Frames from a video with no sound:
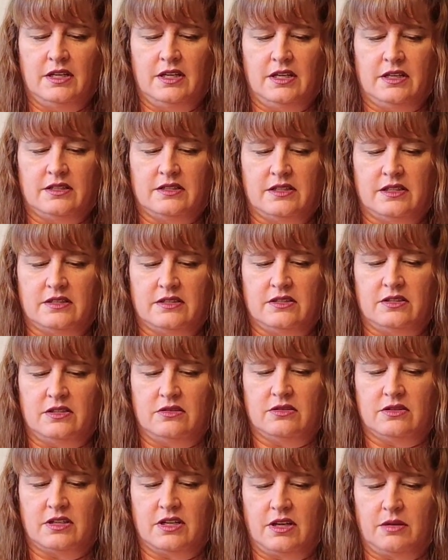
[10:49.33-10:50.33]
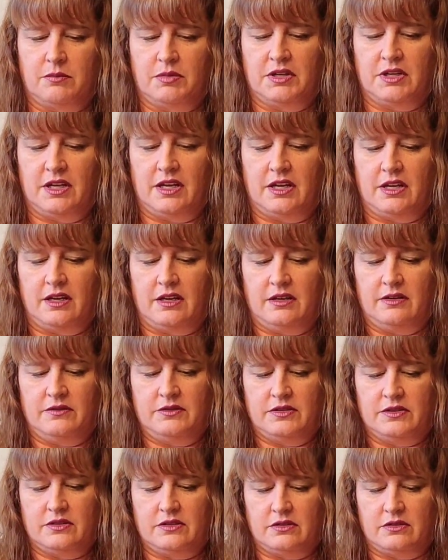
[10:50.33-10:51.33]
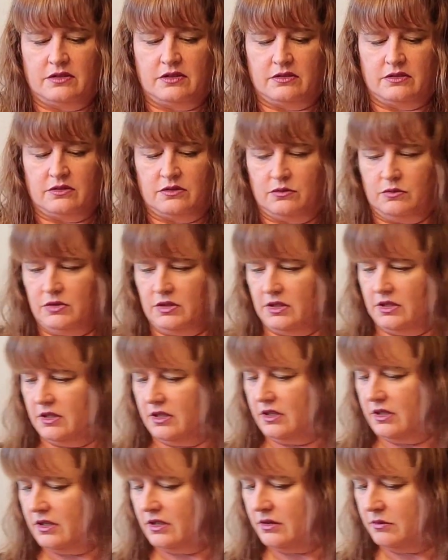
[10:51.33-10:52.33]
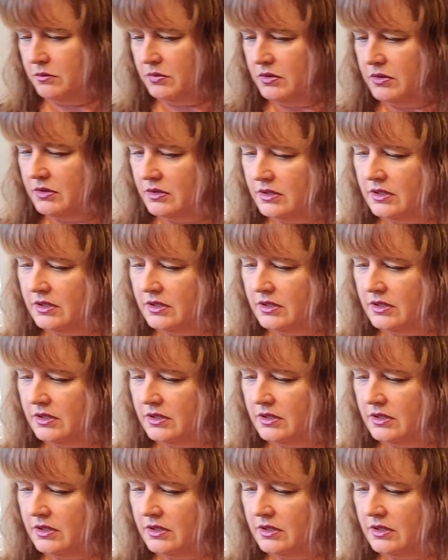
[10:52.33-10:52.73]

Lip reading: it says to use 1.5 cups. So here's 1 cup.